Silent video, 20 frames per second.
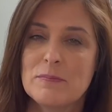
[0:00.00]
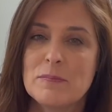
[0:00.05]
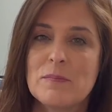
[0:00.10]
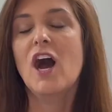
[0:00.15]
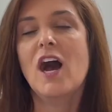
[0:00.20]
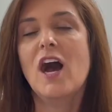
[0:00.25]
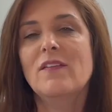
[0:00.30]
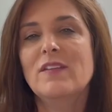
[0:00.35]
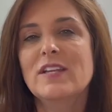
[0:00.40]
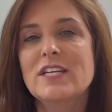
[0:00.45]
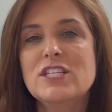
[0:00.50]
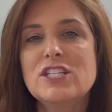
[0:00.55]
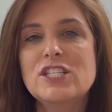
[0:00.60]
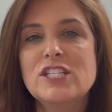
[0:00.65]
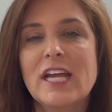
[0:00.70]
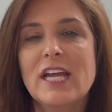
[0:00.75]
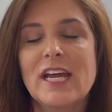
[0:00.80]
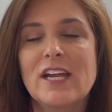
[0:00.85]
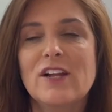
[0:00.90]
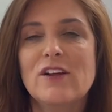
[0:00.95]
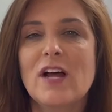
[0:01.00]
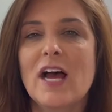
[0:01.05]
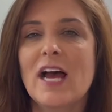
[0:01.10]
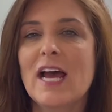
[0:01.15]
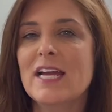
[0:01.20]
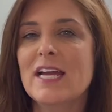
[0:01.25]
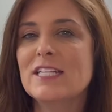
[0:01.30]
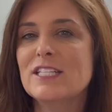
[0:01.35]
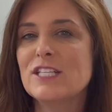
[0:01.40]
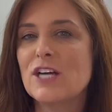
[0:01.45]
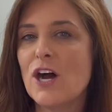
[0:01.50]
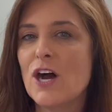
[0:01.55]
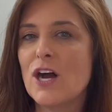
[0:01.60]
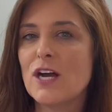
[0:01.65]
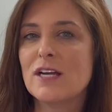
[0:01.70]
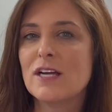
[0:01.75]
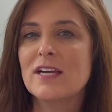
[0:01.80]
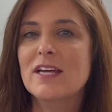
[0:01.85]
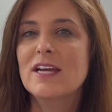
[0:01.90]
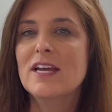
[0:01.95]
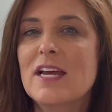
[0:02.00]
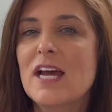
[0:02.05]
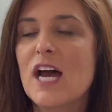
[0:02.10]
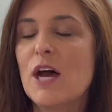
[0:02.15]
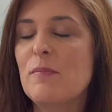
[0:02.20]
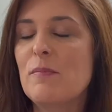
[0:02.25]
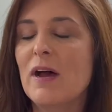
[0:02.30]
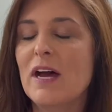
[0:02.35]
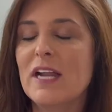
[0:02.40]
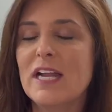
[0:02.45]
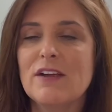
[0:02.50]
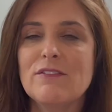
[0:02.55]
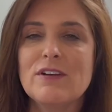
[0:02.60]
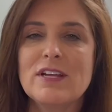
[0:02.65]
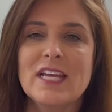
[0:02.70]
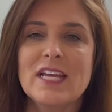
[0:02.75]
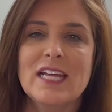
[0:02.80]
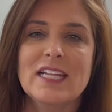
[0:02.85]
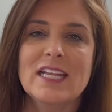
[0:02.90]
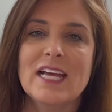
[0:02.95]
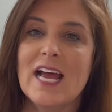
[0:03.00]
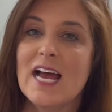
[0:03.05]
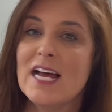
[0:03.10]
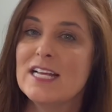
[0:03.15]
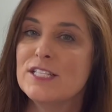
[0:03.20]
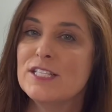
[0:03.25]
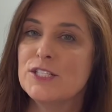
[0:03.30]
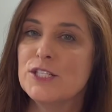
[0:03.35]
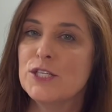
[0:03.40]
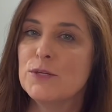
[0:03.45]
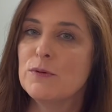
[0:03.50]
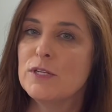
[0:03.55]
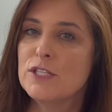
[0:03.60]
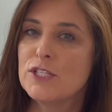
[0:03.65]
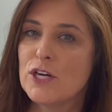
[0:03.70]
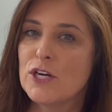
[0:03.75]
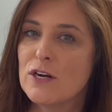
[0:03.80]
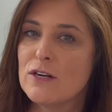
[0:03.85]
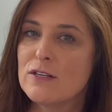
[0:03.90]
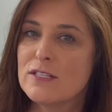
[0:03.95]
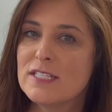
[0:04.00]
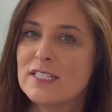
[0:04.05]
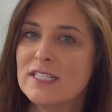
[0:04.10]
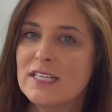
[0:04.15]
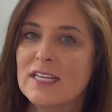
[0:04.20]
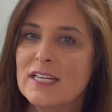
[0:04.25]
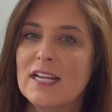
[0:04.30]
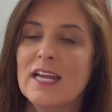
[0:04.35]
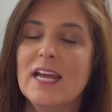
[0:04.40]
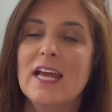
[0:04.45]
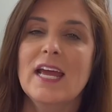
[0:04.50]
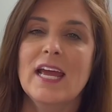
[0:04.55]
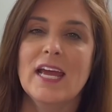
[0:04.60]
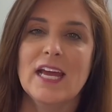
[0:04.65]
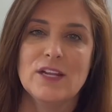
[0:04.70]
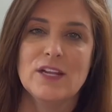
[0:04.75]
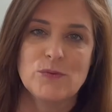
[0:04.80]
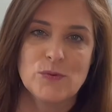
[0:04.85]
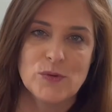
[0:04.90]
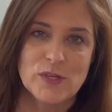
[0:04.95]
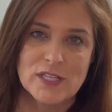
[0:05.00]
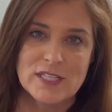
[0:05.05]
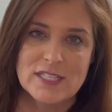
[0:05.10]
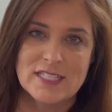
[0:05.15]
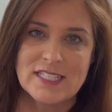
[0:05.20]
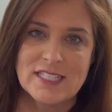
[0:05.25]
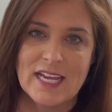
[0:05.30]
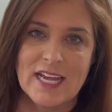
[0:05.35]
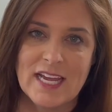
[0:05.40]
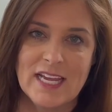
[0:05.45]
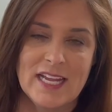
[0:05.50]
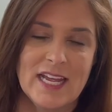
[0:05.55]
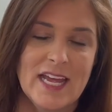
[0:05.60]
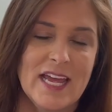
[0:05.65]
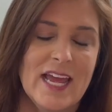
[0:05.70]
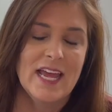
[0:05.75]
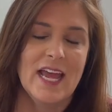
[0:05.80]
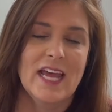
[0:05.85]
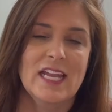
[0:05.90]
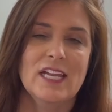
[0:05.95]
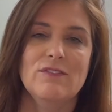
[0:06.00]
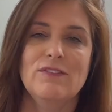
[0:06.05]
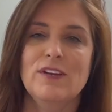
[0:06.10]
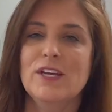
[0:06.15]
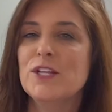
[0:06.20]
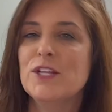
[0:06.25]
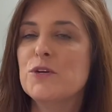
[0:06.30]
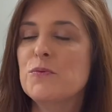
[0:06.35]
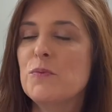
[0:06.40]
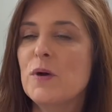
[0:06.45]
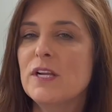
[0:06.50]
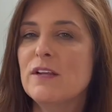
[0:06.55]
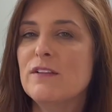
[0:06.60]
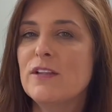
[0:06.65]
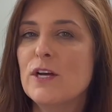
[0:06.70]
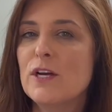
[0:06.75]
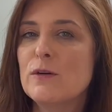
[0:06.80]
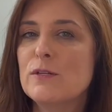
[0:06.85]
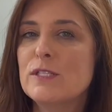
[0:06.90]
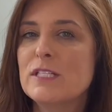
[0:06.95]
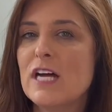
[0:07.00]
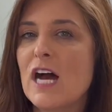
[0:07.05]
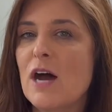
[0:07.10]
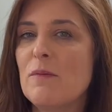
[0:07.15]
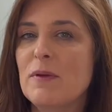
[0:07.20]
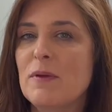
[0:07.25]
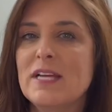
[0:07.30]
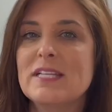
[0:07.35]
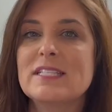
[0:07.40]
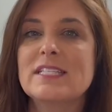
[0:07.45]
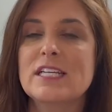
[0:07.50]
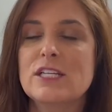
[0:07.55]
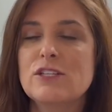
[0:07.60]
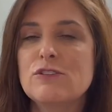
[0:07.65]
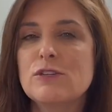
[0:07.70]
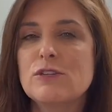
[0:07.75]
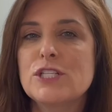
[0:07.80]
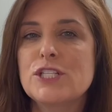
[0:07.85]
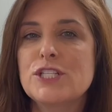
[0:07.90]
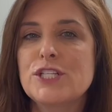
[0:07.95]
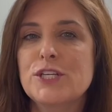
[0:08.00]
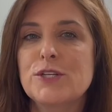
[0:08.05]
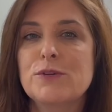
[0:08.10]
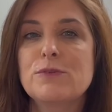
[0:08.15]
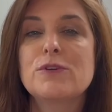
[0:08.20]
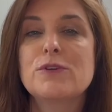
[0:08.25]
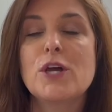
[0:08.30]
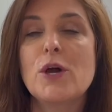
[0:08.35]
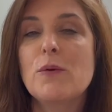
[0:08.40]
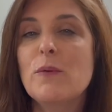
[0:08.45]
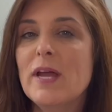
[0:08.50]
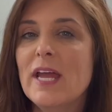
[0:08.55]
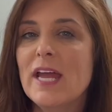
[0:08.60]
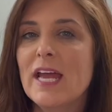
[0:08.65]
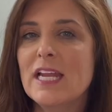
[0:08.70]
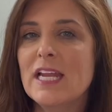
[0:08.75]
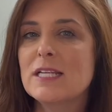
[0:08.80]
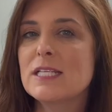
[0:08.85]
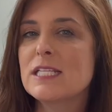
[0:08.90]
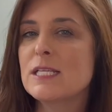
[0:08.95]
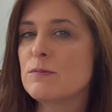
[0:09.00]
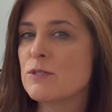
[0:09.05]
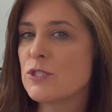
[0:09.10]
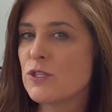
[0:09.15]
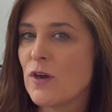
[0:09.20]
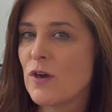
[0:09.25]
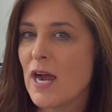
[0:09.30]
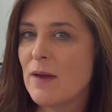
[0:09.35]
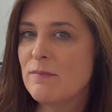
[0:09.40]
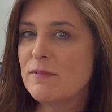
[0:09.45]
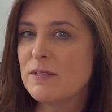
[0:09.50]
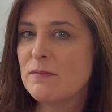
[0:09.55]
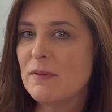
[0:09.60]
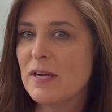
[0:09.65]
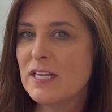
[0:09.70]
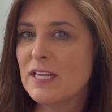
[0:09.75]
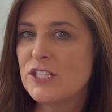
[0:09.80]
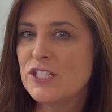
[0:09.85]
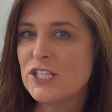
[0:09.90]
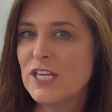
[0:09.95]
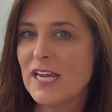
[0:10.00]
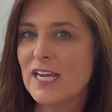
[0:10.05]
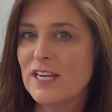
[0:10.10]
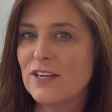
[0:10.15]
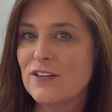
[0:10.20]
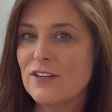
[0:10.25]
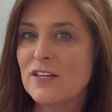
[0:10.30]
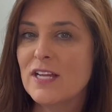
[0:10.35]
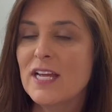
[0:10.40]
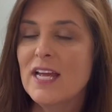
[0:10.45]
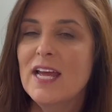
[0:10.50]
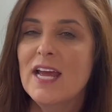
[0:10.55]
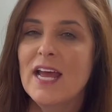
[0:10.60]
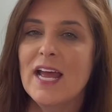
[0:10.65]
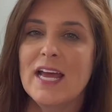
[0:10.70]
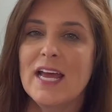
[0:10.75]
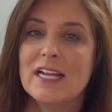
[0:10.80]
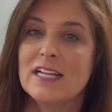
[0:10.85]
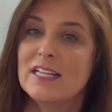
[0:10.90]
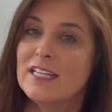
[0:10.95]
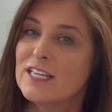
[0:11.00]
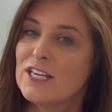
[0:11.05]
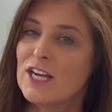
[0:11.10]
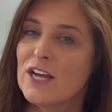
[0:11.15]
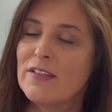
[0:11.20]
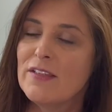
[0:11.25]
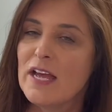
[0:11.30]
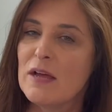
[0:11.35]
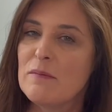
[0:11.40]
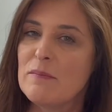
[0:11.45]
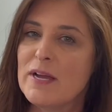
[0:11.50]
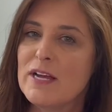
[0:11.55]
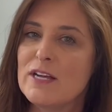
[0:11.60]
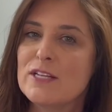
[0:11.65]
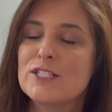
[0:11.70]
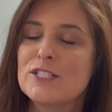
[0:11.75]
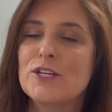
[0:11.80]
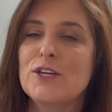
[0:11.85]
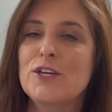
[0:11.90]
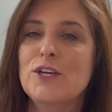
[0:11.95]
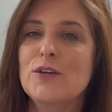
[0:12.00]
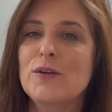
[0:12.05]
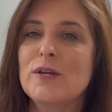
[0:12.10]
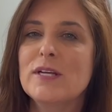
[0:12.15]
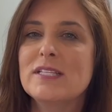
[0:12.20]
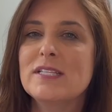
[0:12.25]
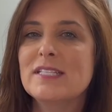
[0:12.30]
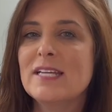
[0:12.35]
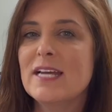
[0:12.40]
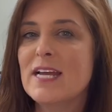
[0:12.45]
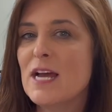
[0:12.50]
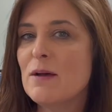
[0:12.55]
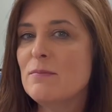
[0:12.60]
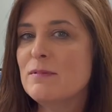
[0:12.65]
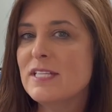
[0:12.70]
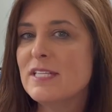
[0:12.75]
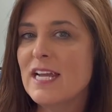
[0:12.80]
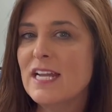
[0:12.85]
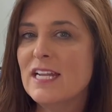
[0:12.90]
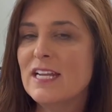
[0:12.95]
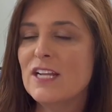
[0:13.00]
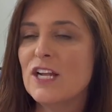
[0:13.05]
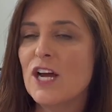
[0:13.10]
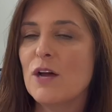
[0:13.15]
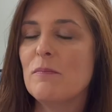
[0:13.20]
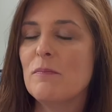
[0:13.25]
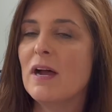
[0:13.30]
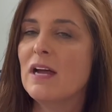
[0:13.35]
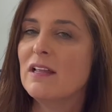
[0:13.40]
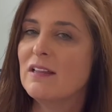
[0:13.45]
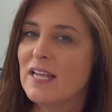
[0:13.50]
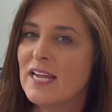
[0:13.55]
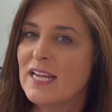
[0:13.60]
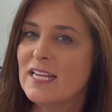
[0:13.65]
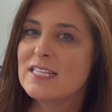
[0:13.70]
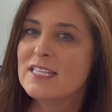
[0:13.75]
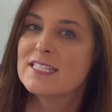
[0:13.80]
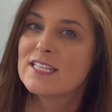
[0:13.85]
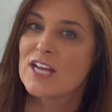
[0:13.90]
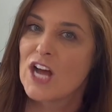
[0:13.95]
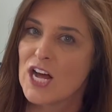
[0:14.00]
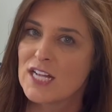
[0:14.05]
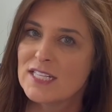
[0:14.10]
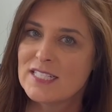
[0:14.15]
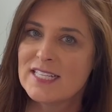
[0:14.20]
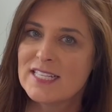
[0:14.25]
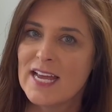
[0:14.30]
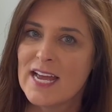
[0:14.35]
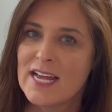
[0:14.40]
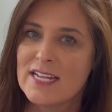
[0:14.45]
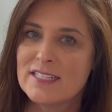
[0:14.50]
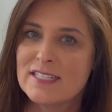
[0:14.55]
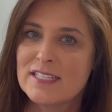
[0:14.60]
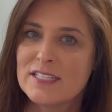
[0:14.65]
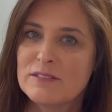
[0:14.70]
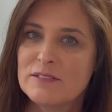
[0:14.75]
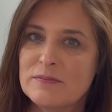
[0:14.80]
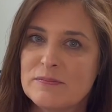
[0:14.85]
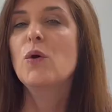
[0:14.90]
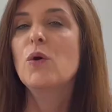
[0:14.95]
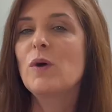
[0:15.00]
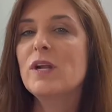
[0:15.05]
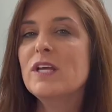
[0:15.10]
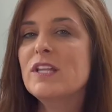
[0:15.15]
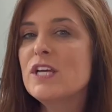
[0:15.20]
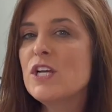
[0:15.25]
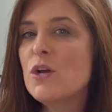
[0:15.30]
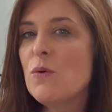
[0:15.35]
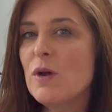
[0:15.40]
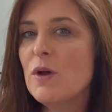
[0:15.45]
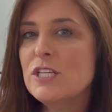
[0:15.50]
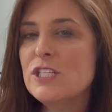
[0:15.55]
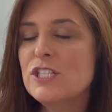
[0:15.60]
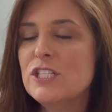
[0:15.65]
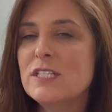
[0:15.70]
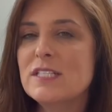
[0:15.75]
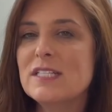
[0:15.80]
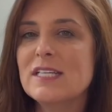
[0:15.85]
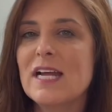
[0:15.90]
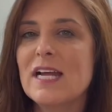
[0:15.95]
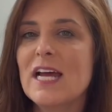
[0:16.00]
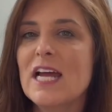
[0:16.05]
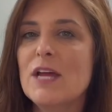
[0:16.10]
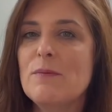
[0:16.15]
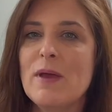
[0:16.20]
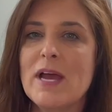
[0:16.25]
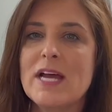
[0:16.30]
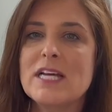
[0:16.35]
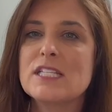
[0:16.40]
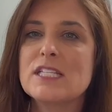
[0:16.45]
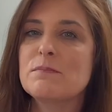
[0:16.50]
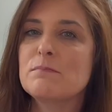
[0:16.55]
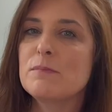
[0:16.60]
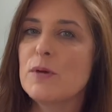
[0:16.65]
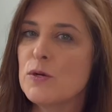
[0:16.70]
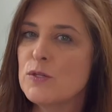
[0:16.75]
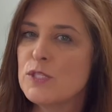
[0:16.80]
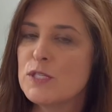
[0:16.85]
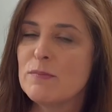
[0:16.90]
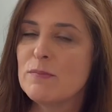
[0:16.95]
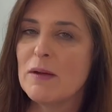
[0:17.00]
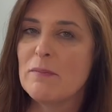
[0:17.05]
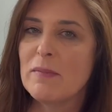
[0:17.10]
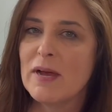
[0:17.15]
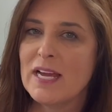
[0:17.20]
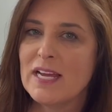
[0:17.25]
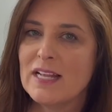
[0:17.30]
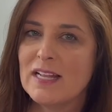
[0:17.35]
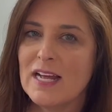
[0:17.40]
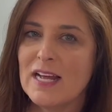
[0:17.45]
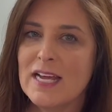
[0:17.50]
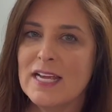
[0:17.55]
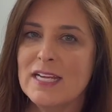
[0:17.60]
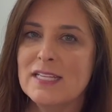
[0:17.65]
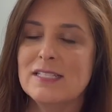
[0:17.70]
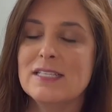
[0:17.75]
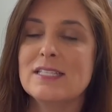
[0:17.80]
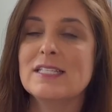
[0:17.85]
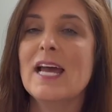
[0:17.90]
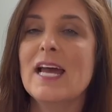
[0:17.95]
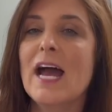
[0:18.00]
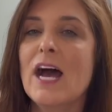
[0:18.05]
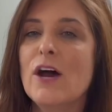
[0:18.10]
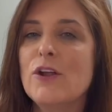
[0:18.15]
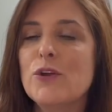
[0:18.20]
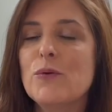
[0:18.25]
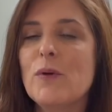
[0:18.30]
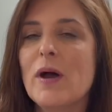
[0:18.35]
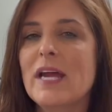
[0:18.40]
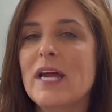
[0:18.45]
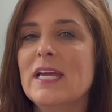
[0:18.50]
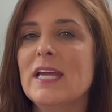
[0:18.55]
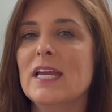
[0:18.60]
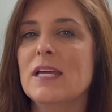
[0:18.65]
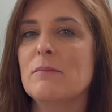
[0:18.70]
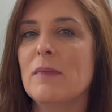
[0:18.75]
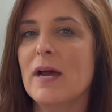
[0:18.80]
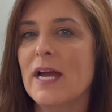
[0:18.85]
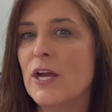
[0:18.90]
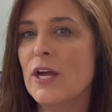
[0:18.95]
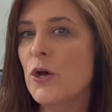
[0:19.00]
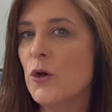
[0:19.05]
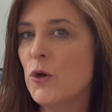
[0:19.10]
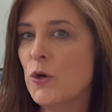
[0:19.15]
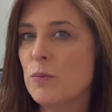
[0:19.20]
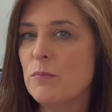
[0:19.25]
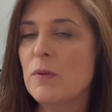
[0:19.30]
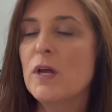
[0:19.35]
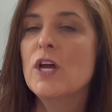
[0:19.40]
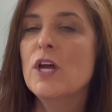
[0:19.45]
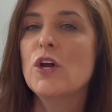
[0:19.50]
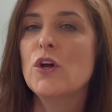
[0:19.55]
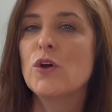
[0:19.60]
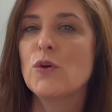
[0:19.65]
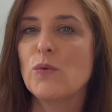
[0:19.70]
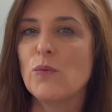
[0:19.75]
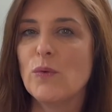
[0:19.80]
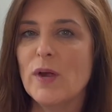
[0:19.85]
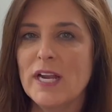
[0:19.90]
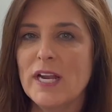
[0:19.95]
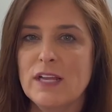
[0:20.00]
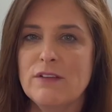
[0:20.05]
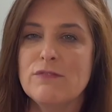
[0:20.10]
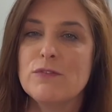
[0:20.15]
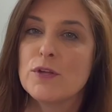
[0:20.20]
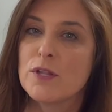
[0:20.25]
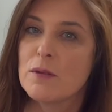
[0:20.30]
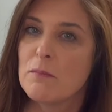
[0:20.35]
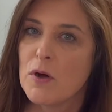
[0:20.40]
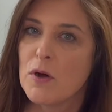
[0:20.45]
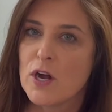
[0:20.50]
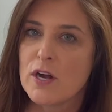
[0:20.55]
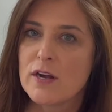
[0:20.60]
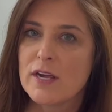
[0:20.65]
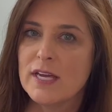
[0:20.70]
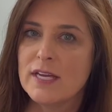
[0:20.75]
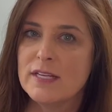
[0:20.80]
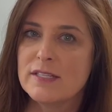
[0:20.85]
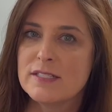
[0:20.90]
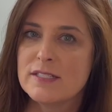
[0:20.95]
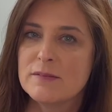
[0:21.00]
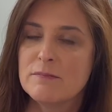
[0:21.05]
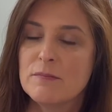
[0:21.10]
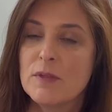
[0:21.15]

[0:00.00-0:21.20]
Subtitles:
On this channel, I talk about everything that has to do with Charleston and real estate. And if either one of those topics interest you, go ahead and subscribe to my channel and click on that bell so you can stay updated on my latest content. One of the questions that I am asked most by my clients is, how do I get my home ready for the market?